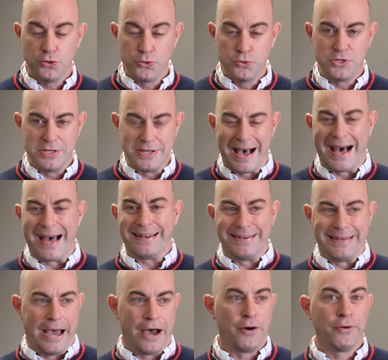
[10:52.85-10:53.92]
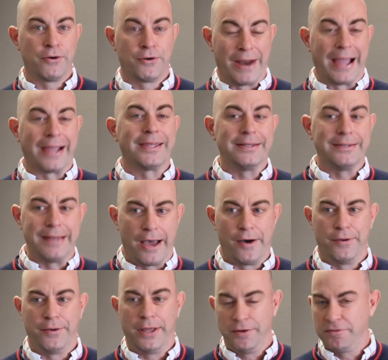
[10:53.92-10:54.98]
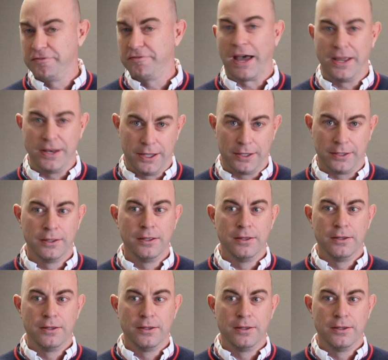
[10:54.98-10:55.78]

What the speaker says: who's not now cracking down and fining